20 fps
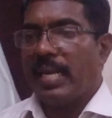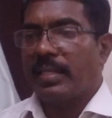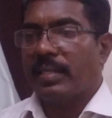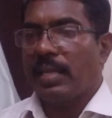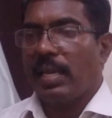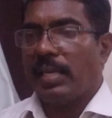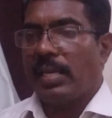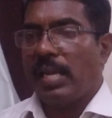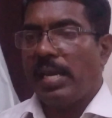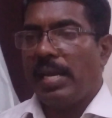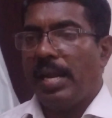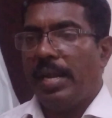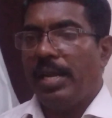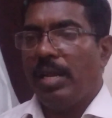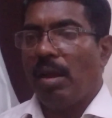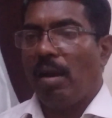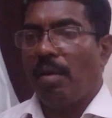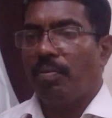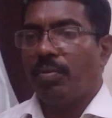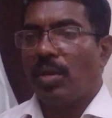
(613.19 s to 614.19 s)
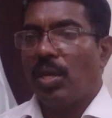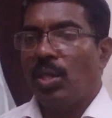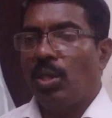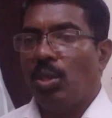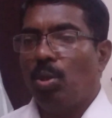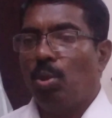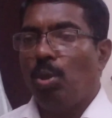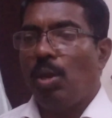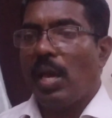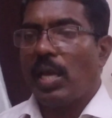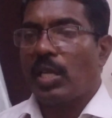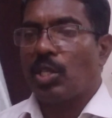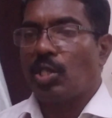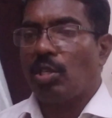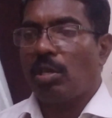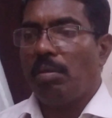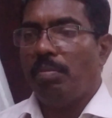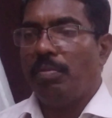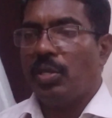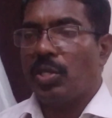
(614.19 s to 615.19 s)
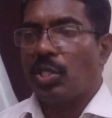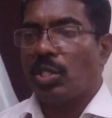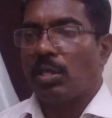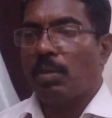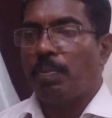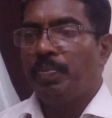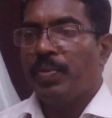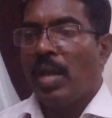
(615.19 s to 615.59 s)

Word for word: and certainty of Hindu extremist